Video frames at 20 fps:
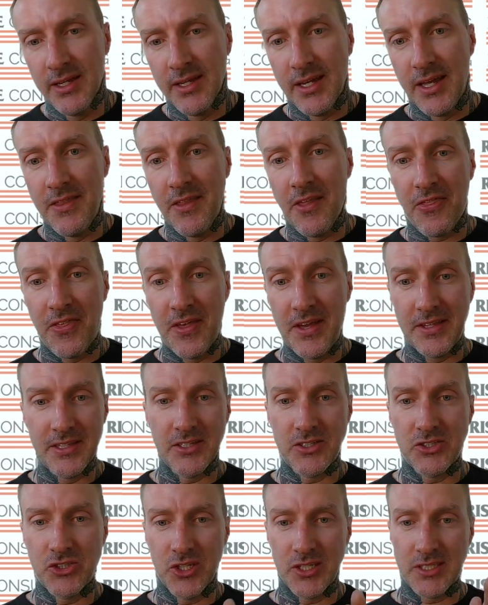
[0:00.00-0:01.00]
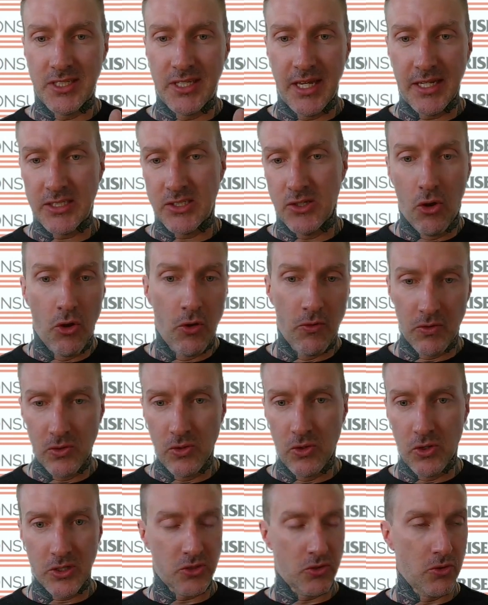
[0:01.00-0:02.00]
And the thing that just gets
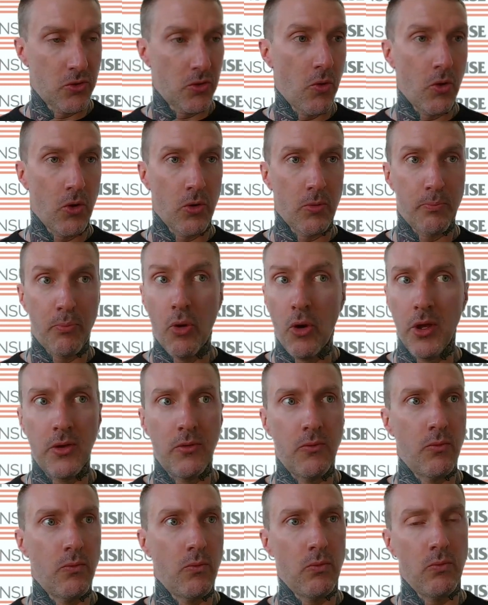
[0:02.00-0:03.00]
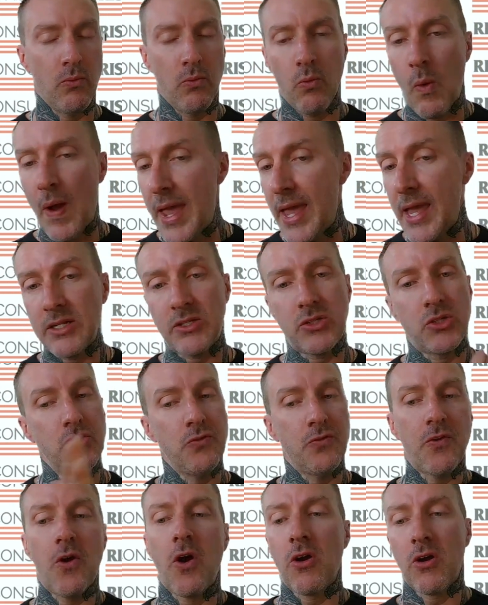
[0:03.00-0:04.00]
overlooked or put way too
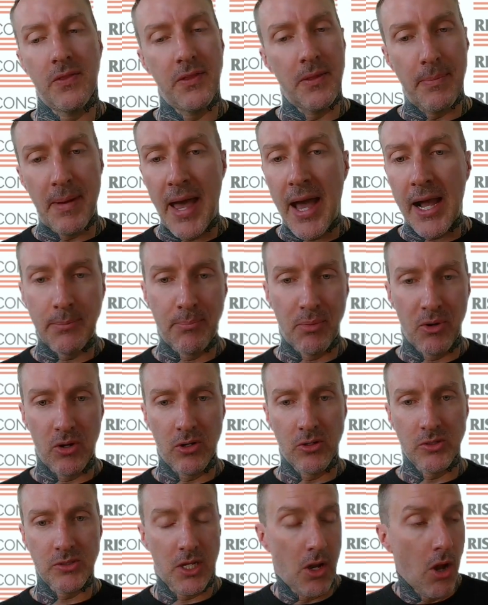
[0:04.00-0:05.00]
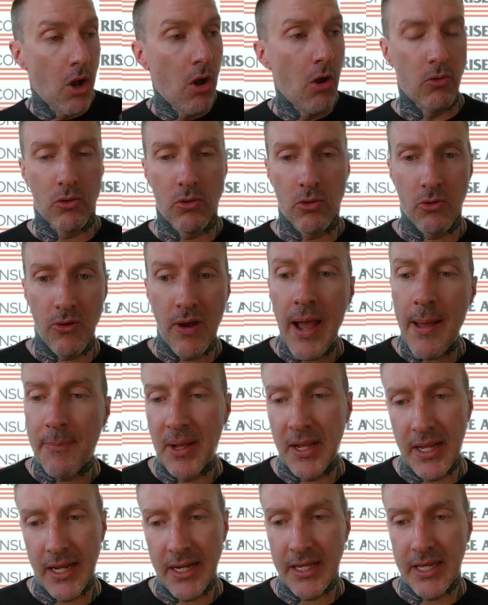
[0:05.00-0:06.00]
far on the back burner is like, oh crap,
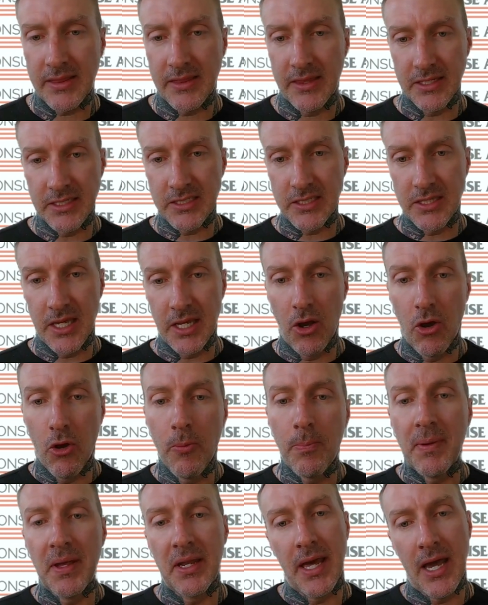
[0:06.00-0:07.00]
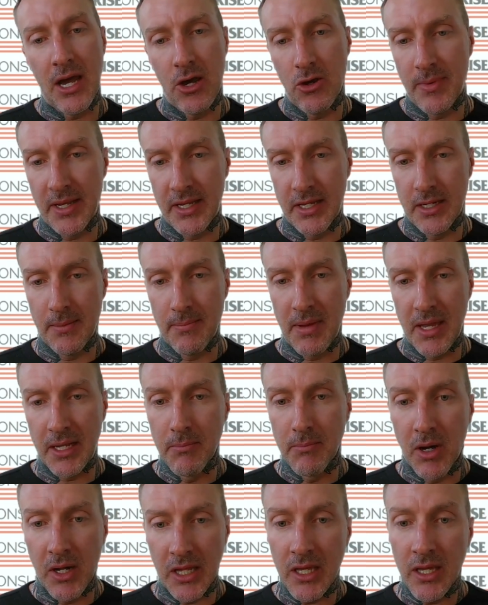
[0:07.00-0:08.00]
I got to get this thing open. How am I going to make
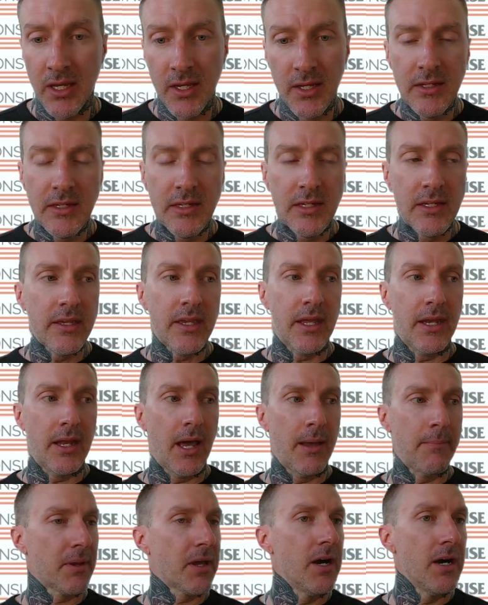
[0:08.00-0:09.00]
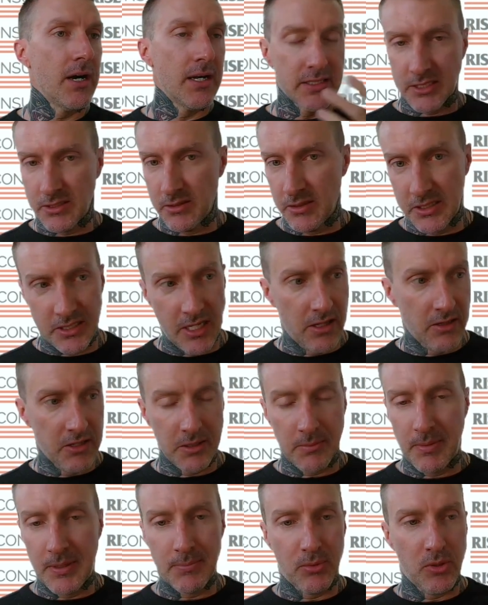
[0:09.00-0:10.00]
money? And I'm constantly
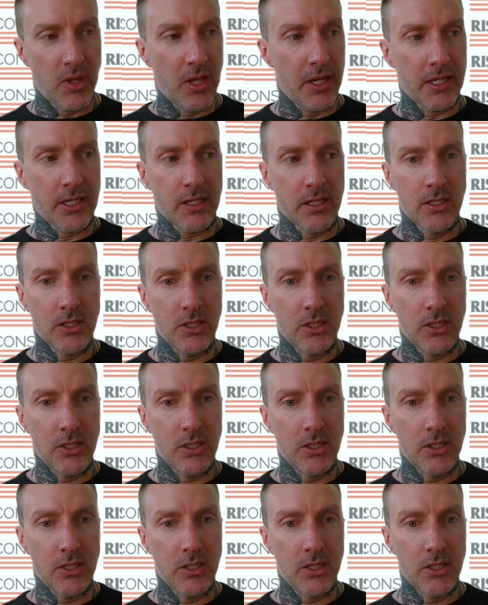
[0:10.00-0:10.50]
telling people, like,